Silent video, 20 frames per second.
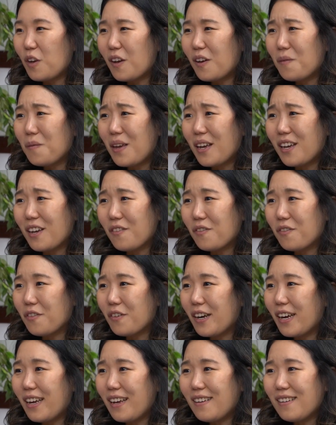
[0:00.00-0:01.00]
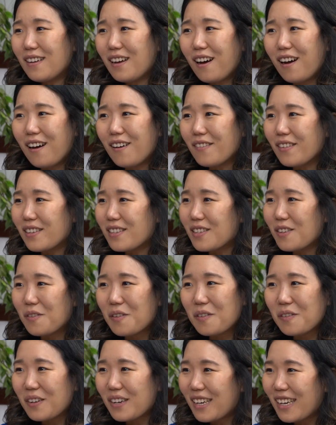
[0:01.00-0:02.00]
we can make it free, obviously we
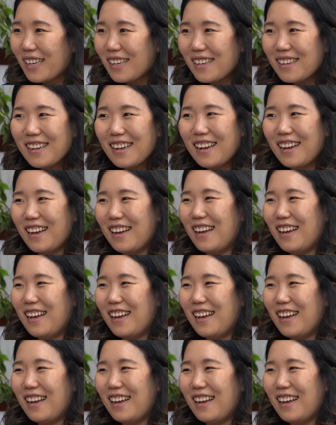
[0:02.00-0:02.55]
would. But